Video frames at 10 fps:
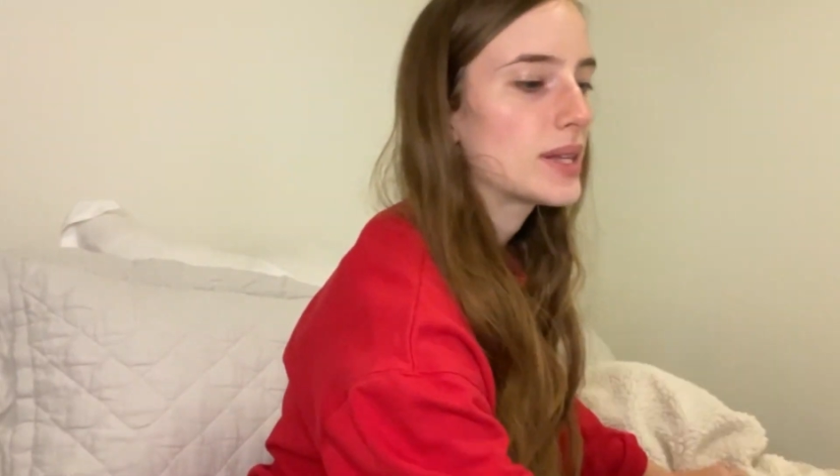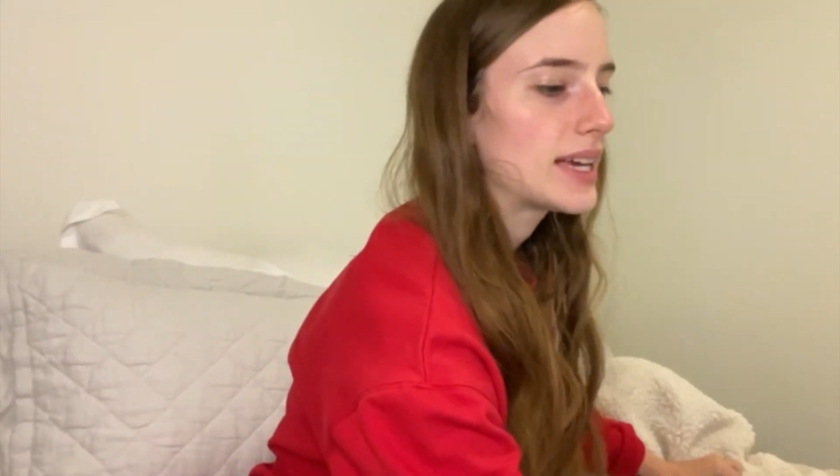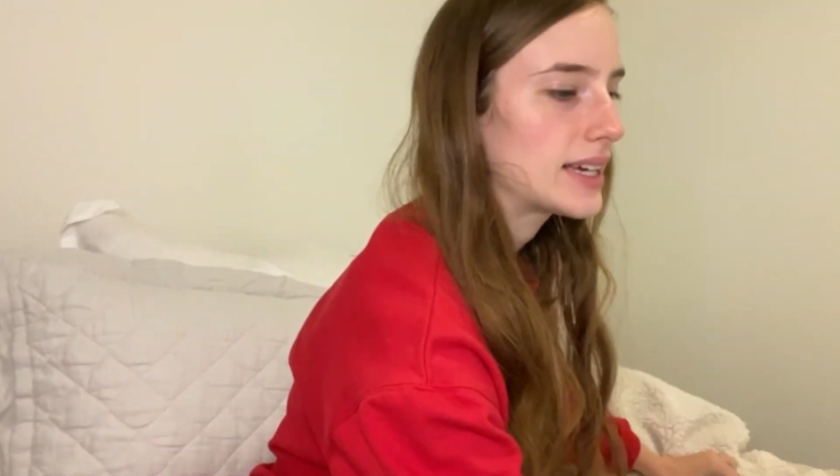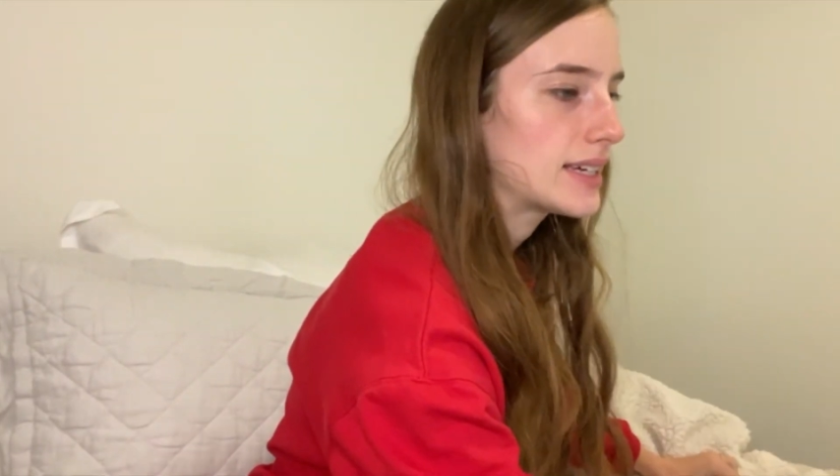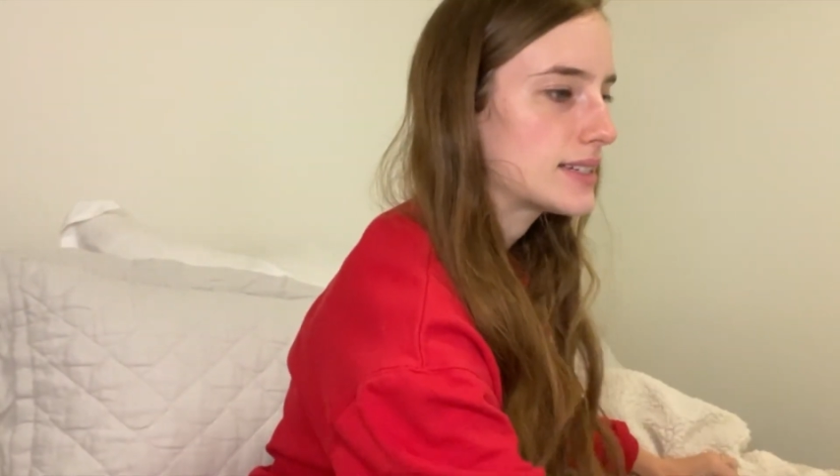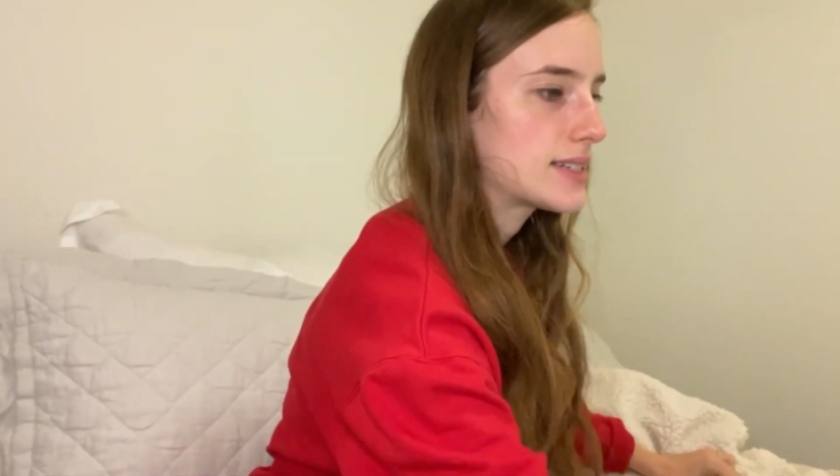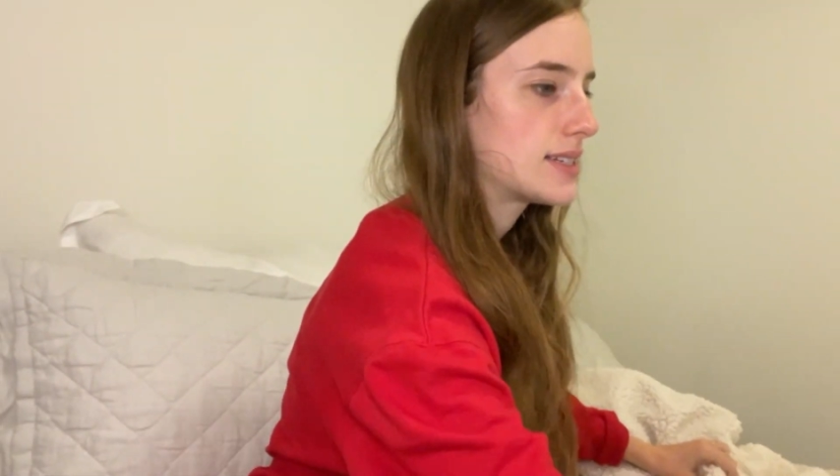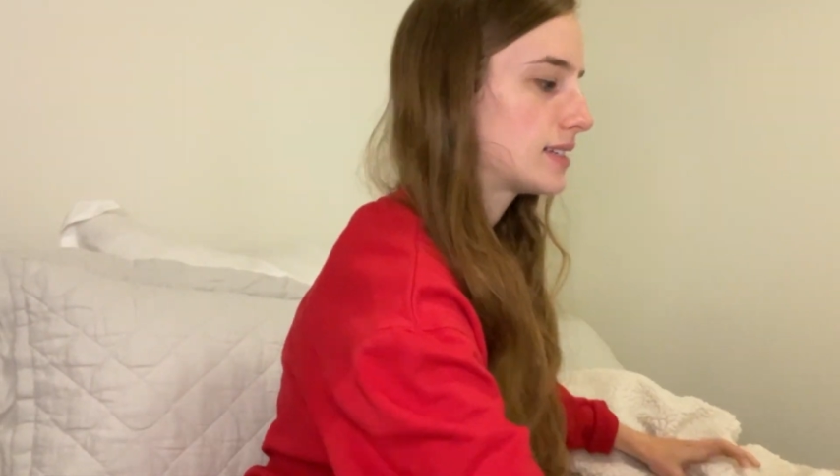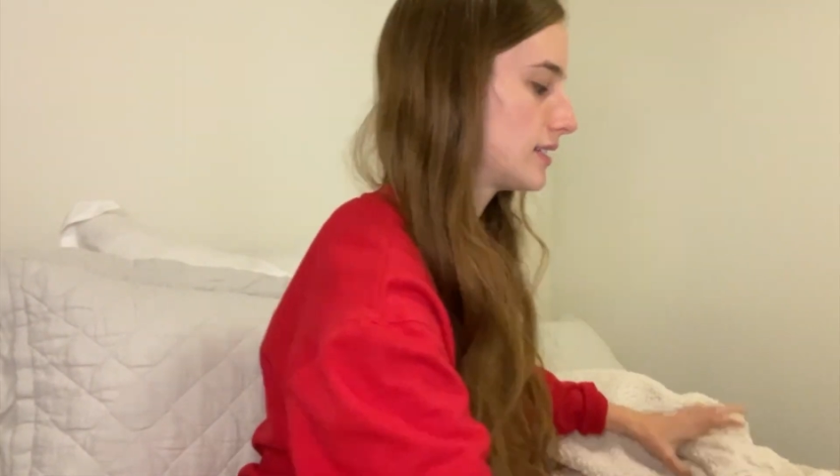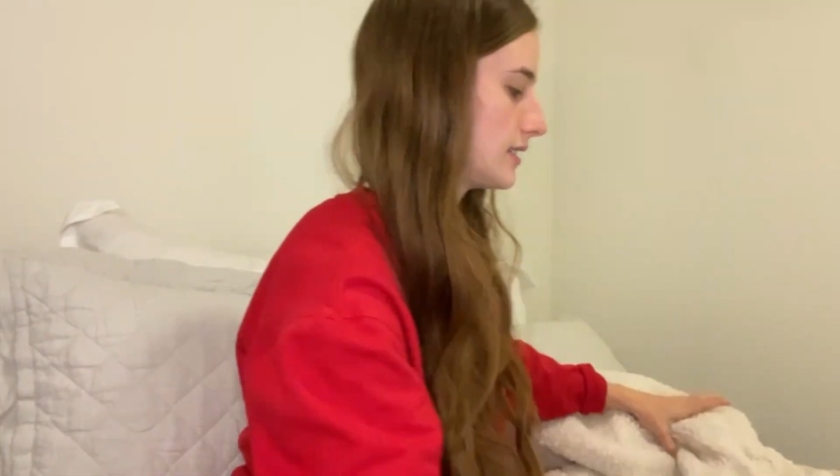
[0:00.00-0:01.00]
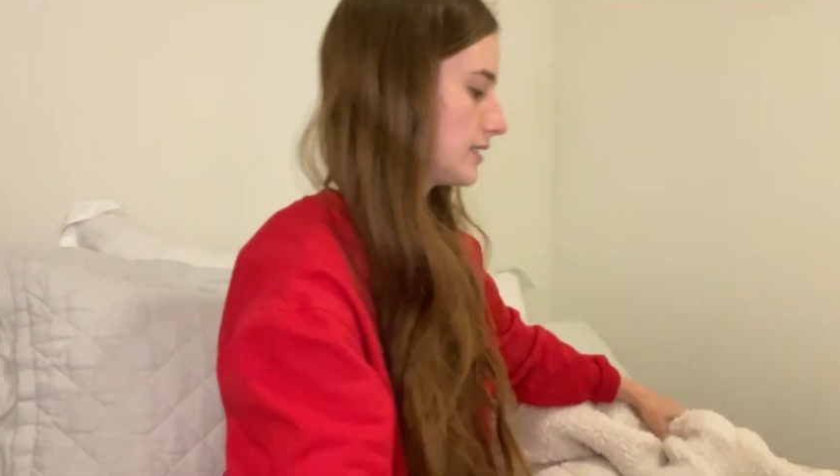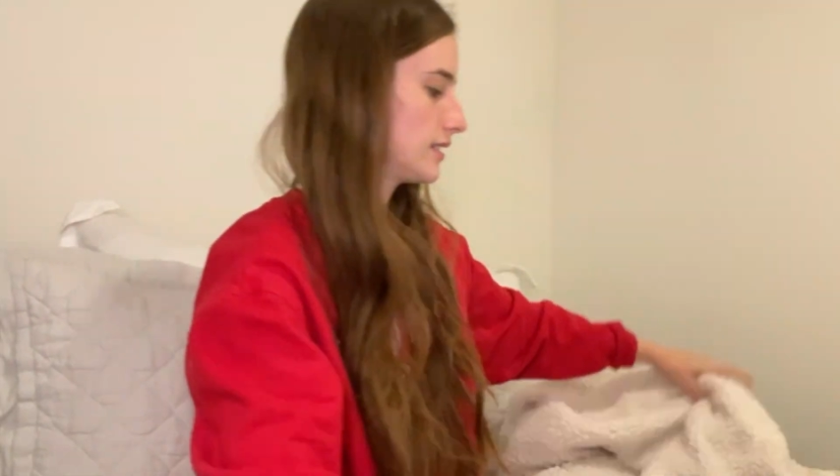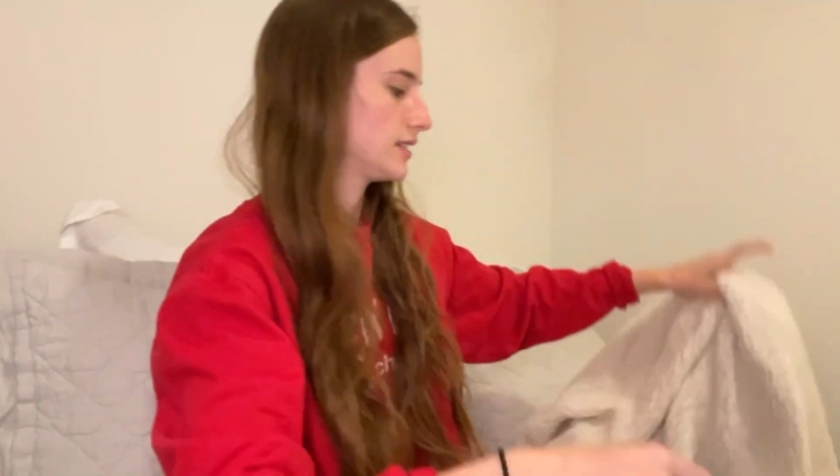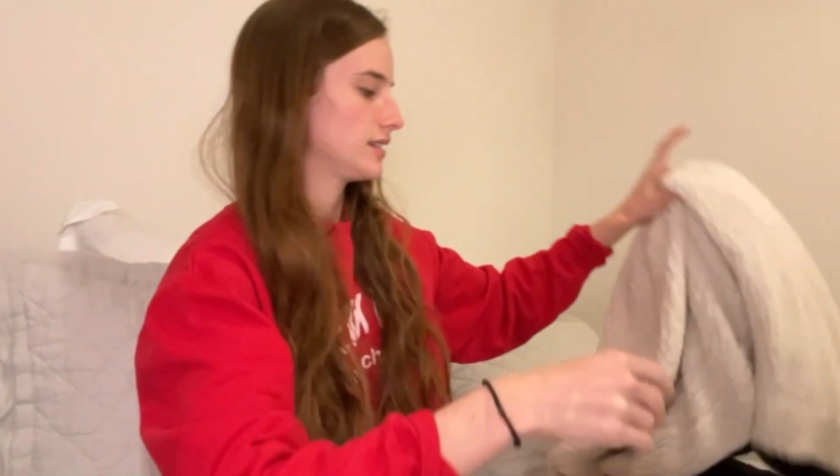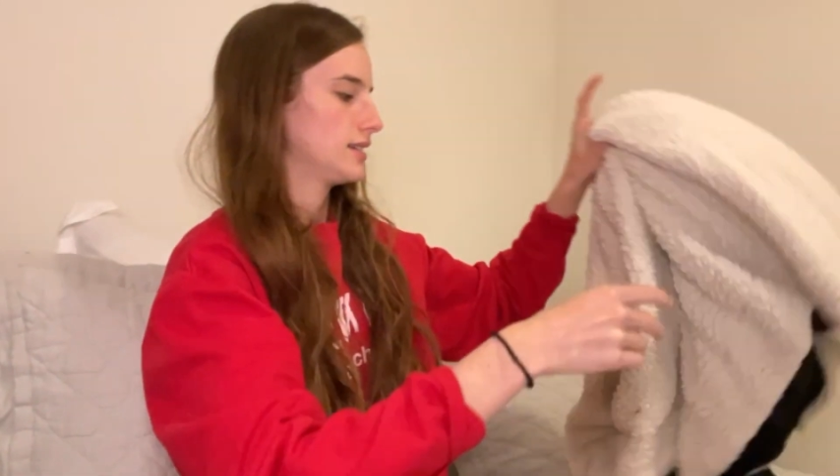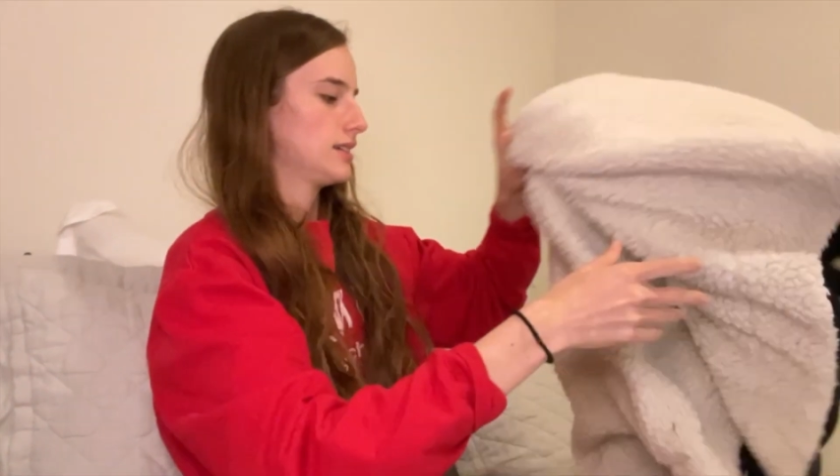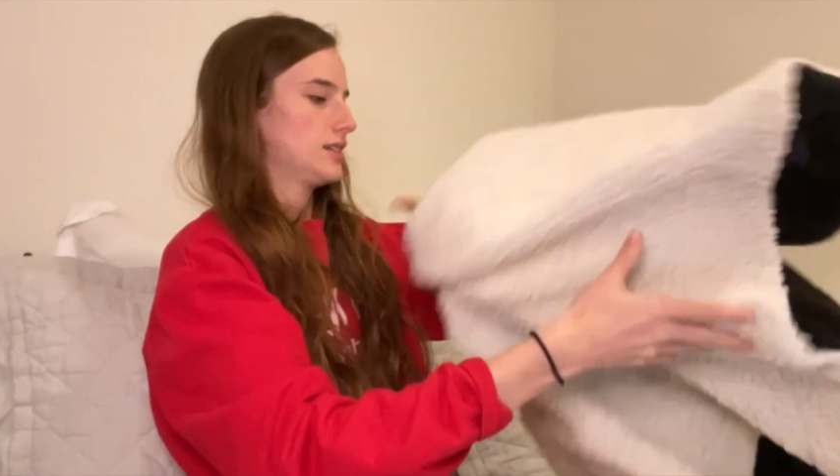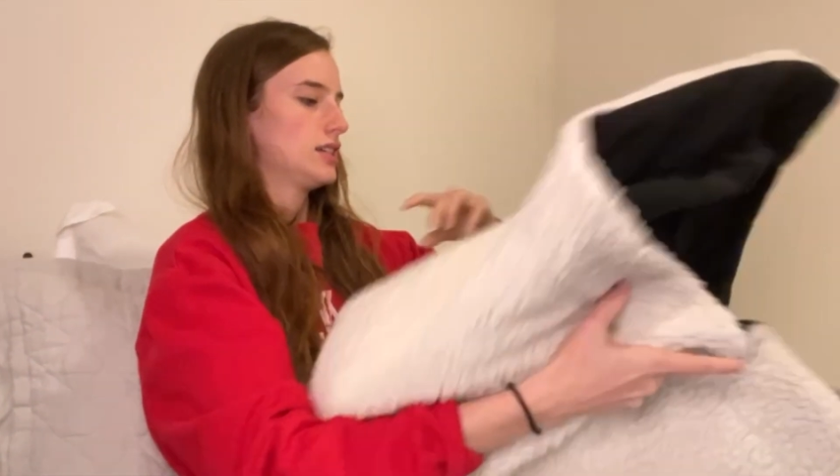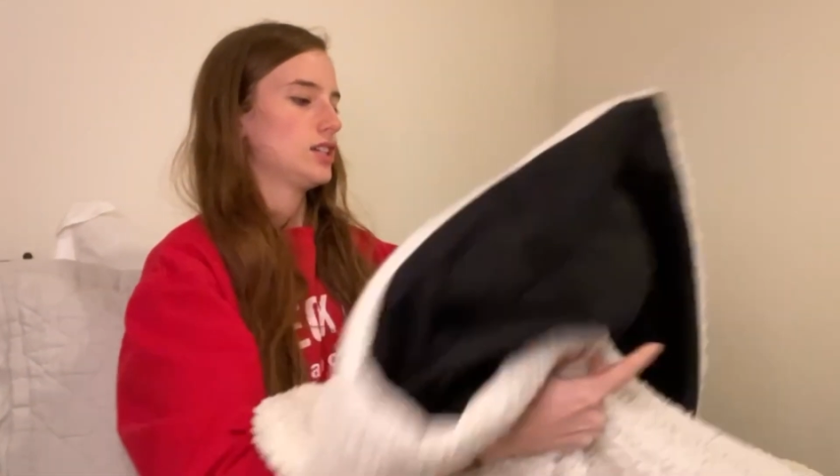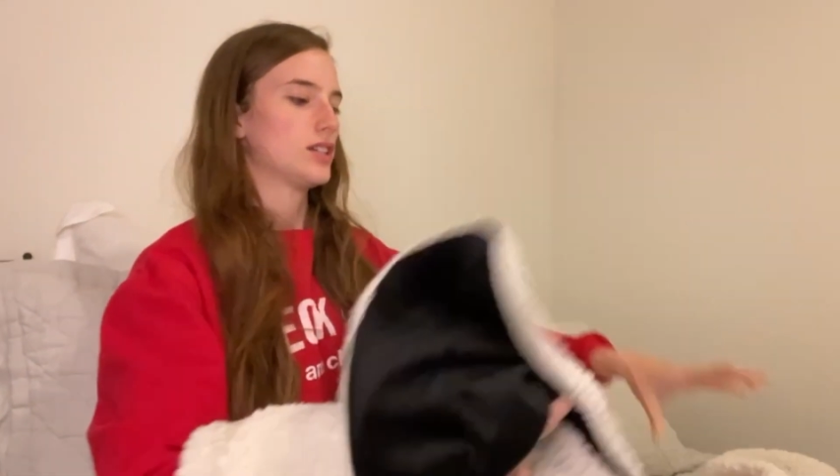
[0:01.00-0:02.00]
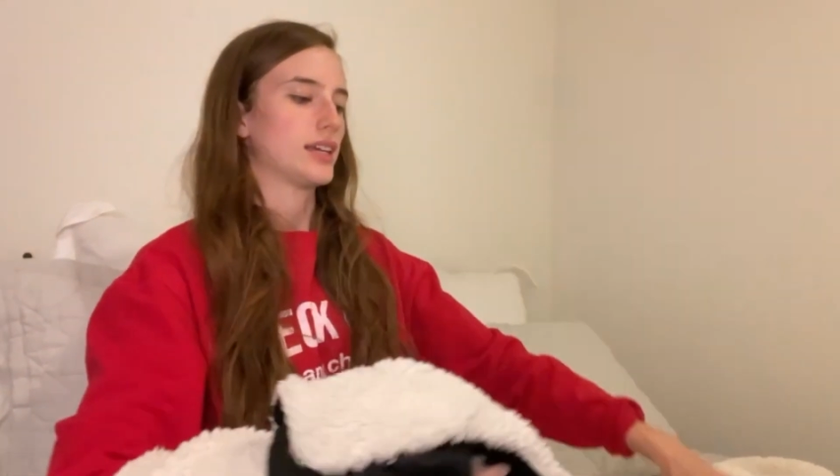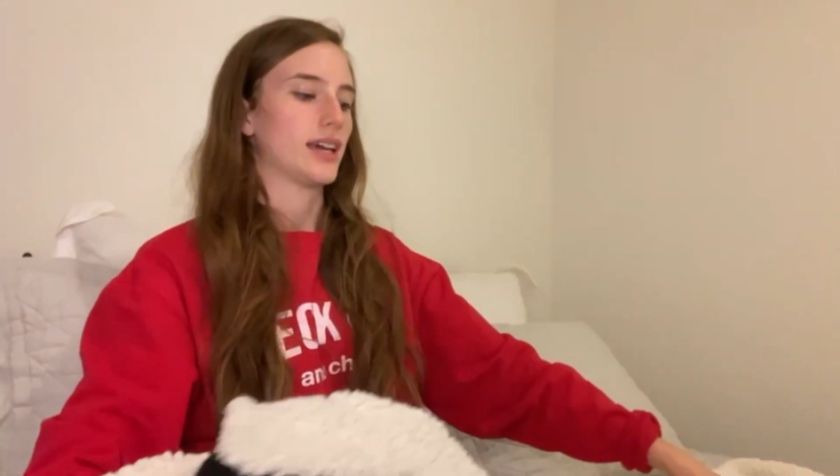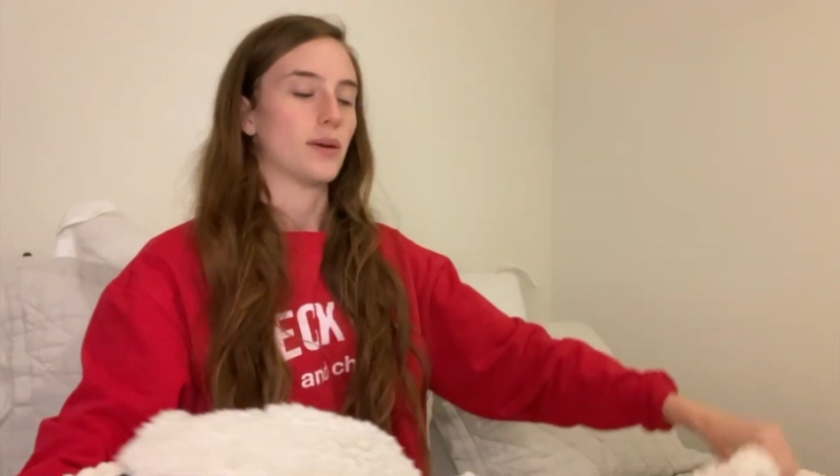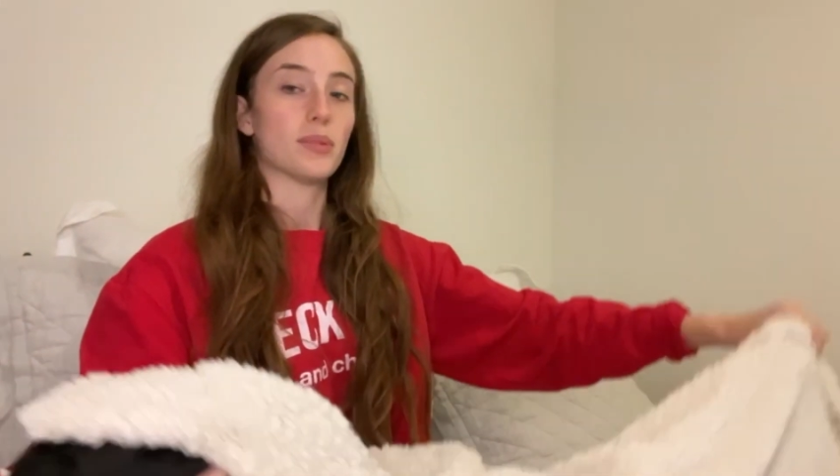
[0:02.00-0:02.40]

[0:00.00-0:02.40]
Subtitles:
blanket. You can get a